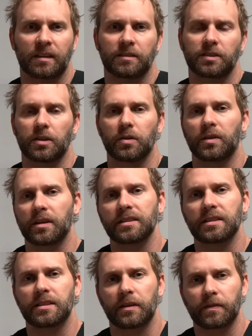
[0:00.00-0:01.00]
So there is
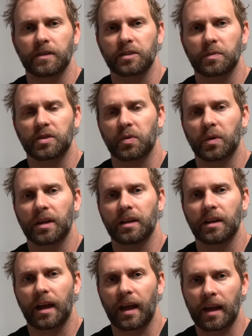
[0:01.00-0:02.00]
a difference
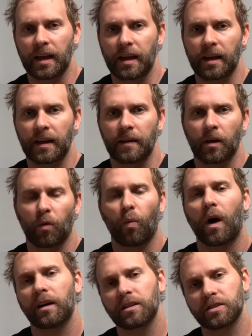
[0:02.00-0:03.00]
between a
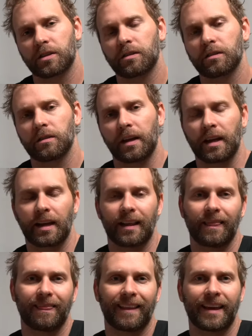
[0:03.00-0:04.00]
water turtle and a
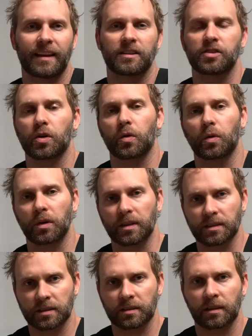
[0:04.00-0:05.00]
land
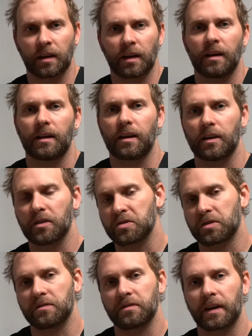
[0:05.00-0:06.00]
tortoise.
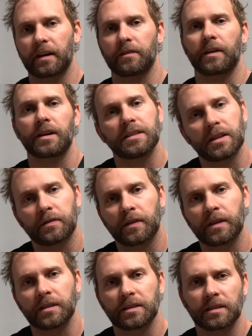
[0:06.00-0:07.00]
Those are very, very
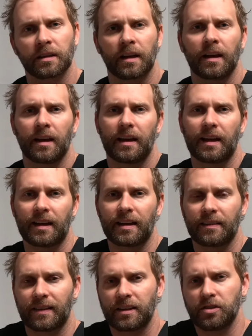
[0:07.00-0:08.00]
different,
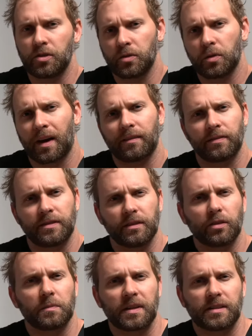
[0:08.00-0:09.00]
and they do have a
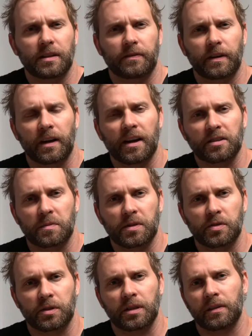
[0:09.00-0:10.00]
little bit different
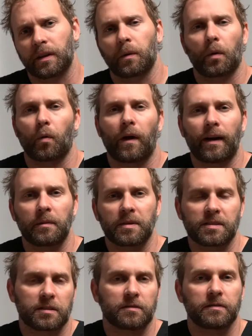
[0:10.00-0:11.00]
husbandry, and their
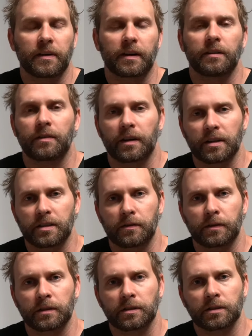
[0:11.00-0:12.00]
requirements are very, very
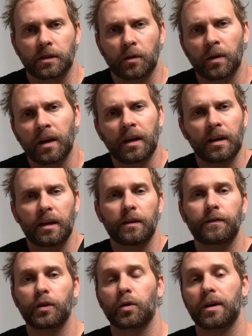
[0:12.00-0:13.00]
different. So
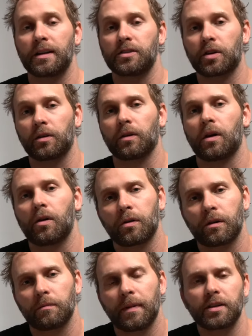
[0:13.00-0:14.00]
if you're a turtle
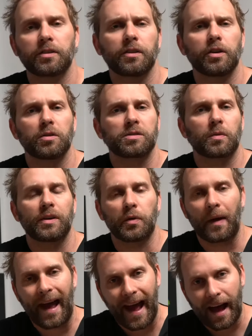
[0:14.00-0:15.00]
owner, make sure you know which one you
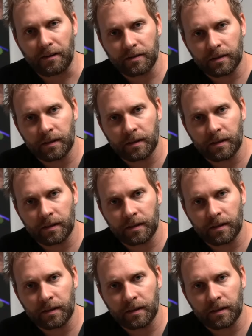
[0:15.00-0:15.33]
have.